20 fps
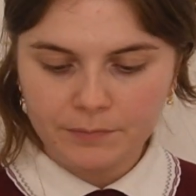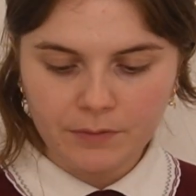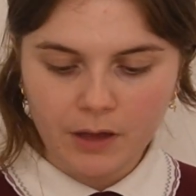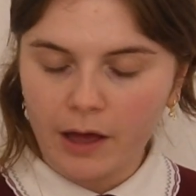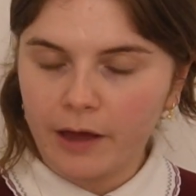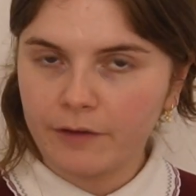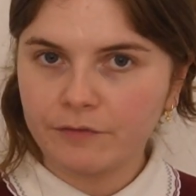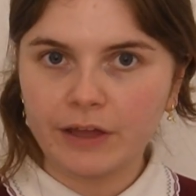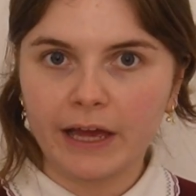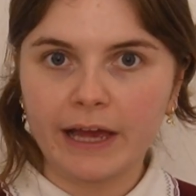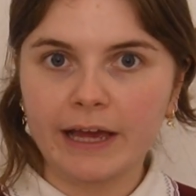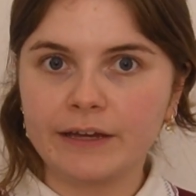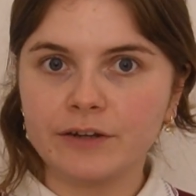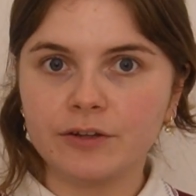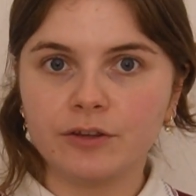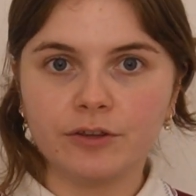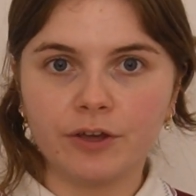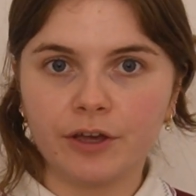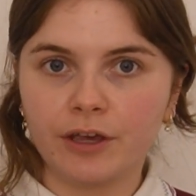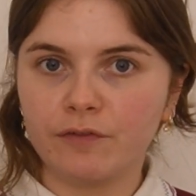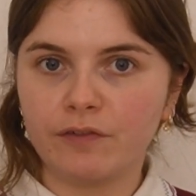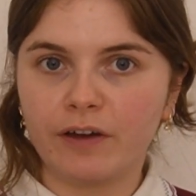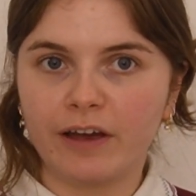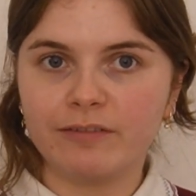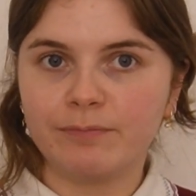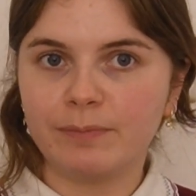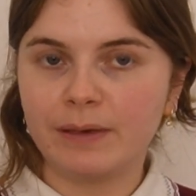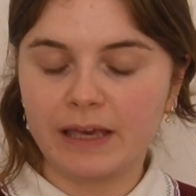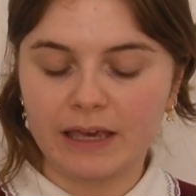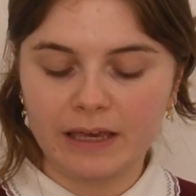Half the head,
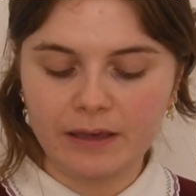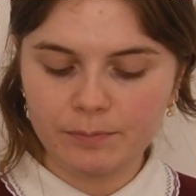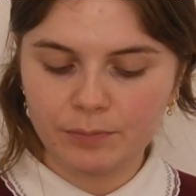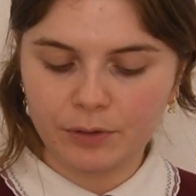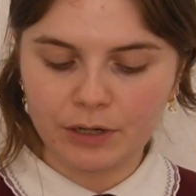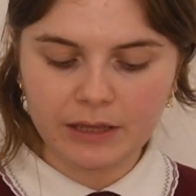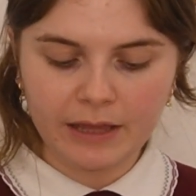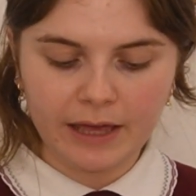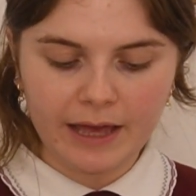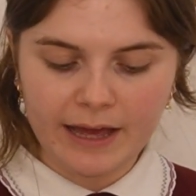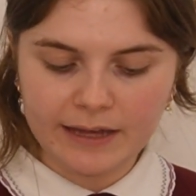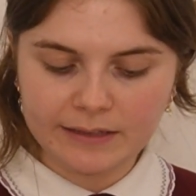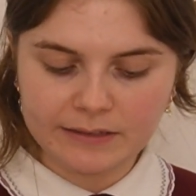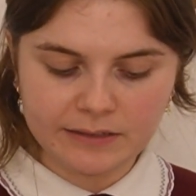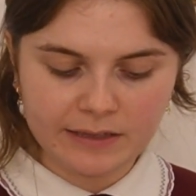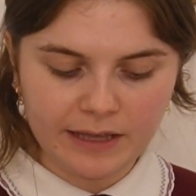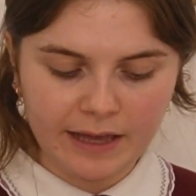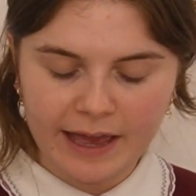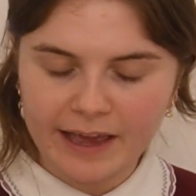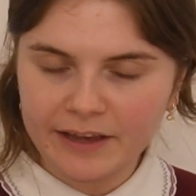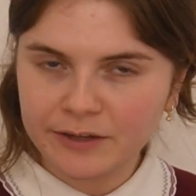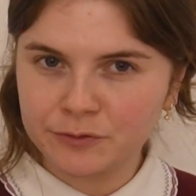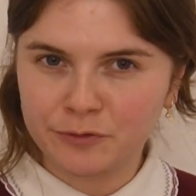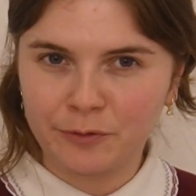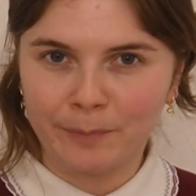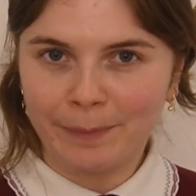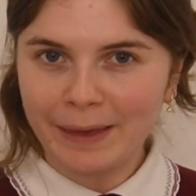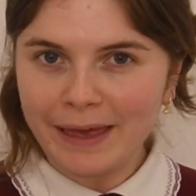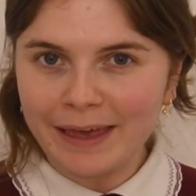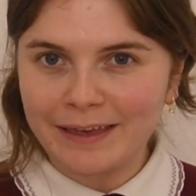35p, but it like adds that extra
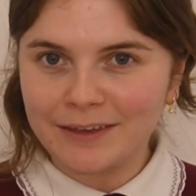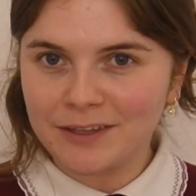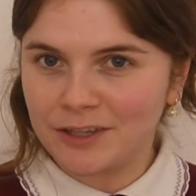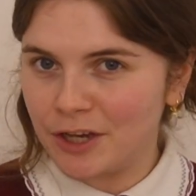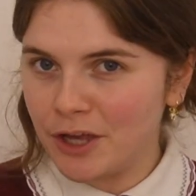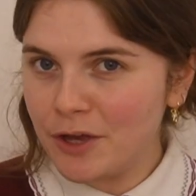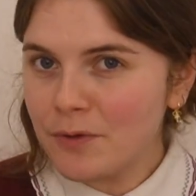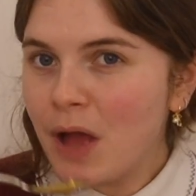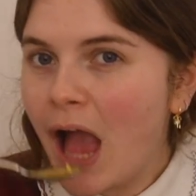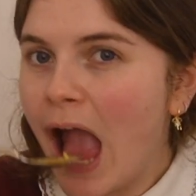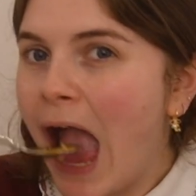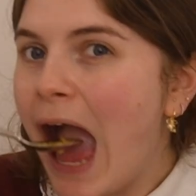bit, you know?